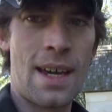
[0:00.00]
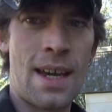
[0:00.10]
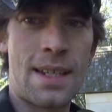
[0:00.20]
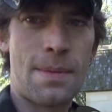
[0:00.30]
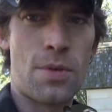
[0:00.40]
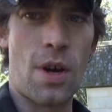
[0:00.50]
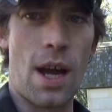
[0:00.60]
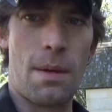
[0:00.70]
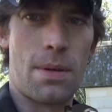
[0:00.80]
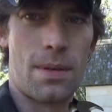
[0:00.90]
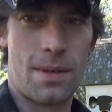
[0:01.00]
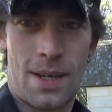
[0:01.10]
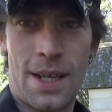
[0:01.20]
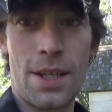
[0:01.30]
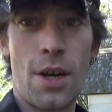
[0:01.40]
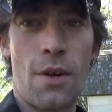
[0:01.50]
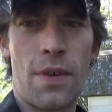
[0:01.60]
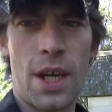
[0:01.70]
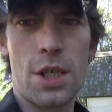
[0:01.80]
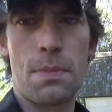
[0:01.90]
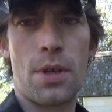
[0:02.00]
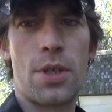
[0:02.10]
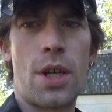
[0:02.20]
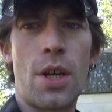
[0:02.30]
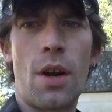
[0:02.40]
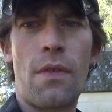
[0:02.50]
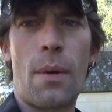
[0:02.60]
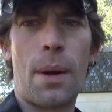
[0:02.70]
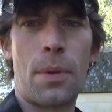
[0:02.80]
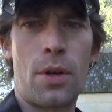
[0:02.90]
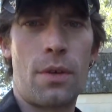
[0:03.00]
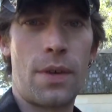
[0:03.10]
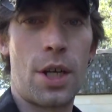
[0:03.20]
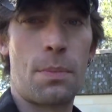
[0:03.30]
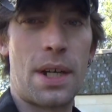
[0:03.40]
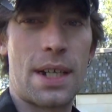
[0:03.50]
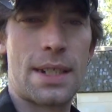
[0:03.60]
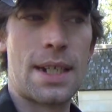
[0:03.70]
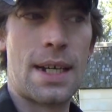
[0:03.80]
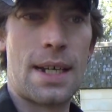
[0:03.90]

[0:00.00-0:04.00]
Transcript: hit subscribe. Hit the notification bell so you get notified when I upload a new video, because